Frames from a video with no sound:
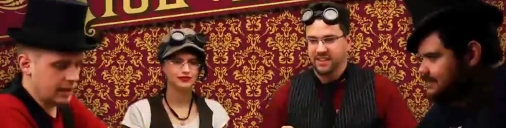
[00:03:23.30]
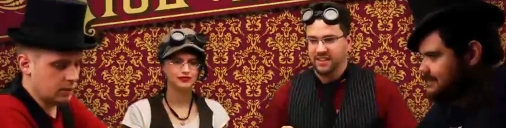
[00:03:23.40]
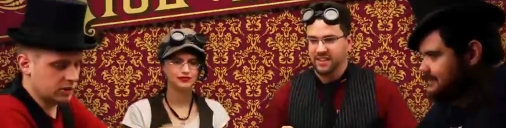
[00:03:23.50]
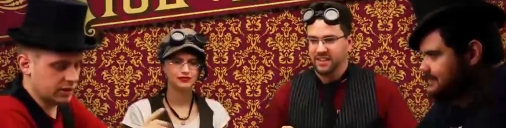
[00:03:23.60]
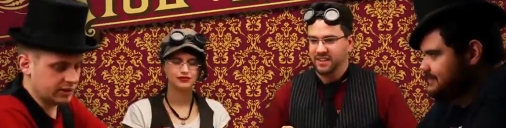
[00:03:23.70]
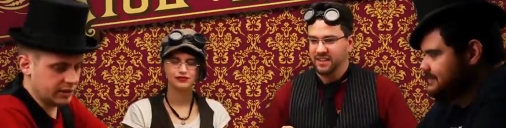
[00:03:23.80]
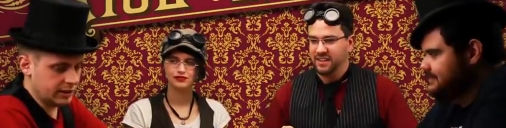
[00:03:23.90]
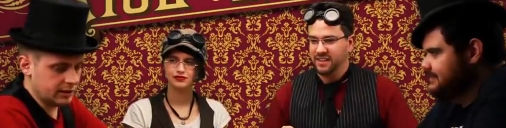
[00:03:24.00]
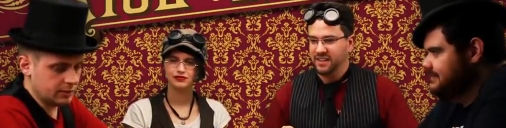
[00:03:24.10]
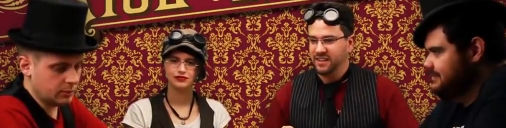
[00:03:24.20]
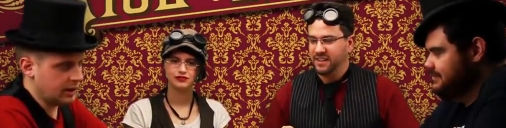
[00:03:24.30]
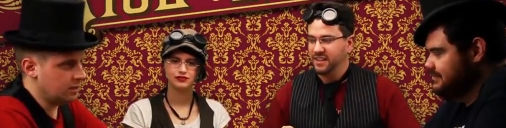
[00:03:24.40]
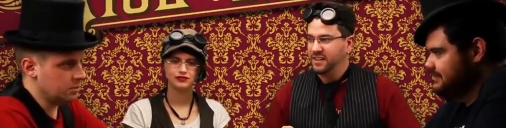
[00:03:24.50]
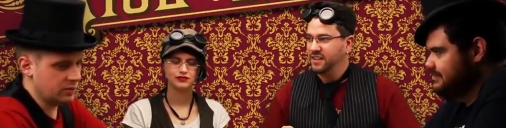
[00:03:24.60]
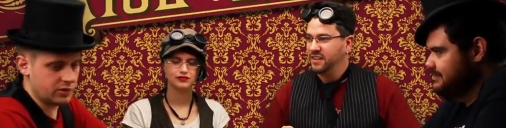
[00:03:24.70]
Speaker 1: that was his turn. We
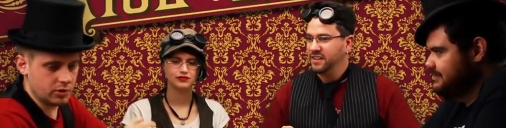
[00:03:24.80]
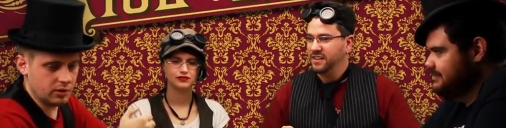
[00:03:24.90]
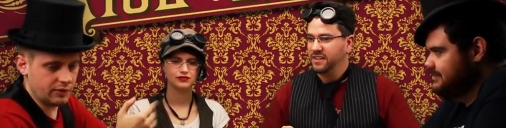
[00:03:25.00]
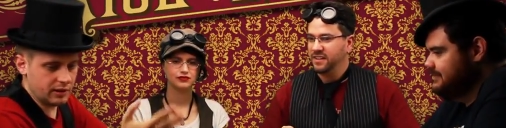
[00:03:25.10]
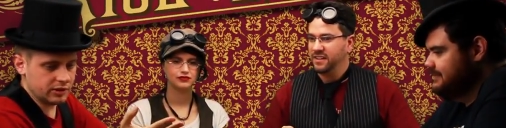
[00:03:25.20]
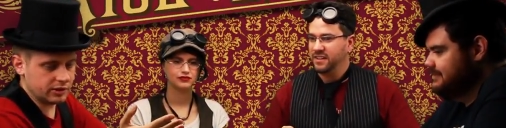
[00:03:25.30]
now move to the villain's